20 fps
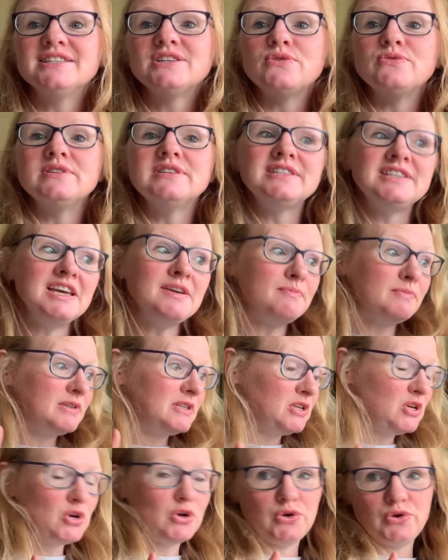so tip
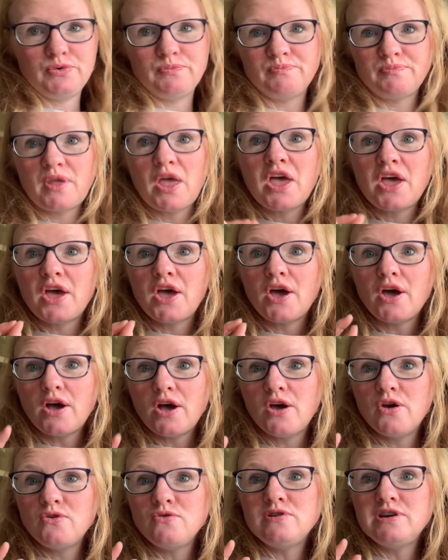2,
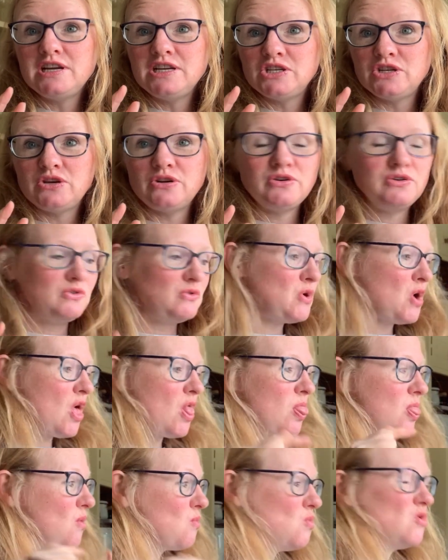only do
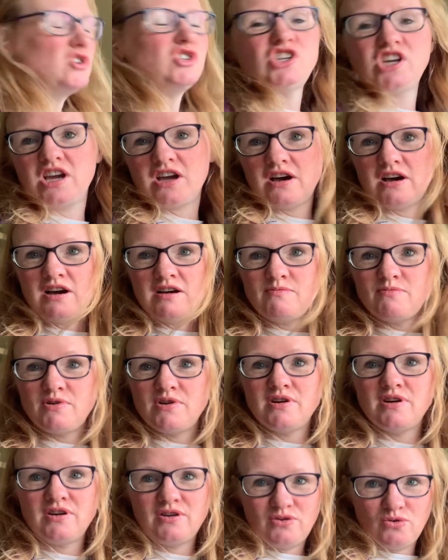the washing up
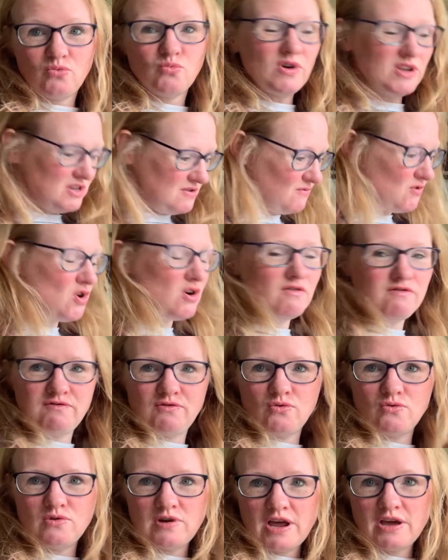when you've got a
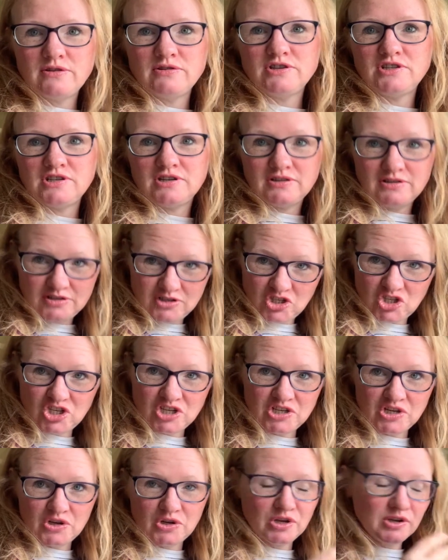full load to
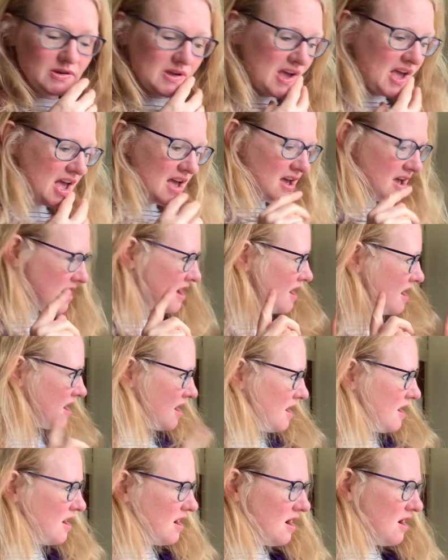do.
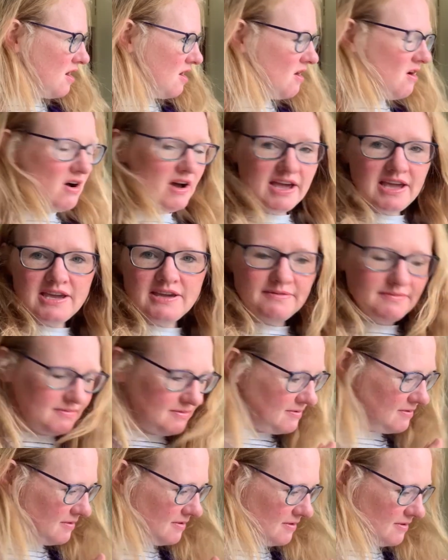I'm
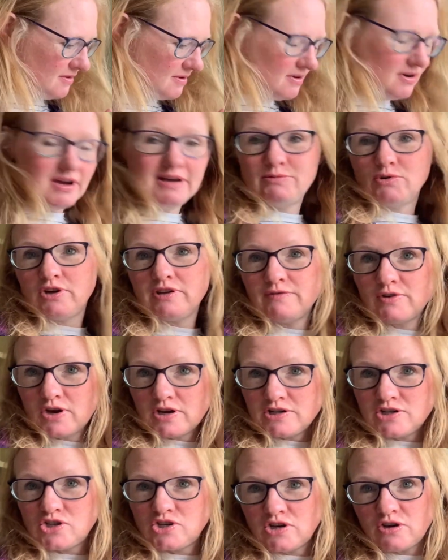not even
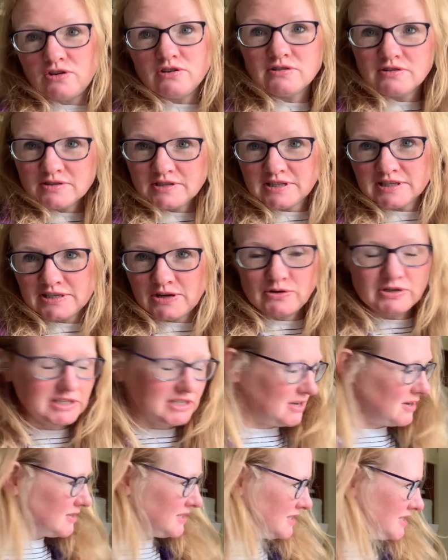going to show you because it's so
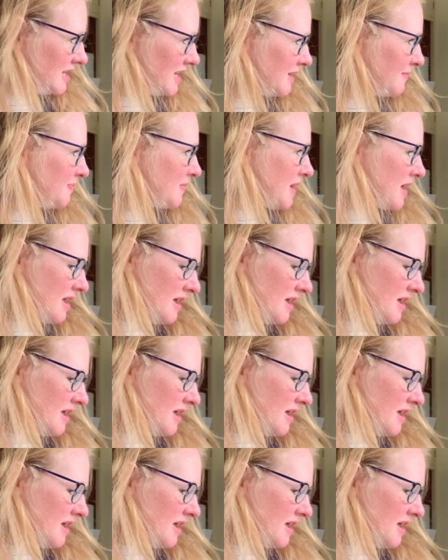disgusting.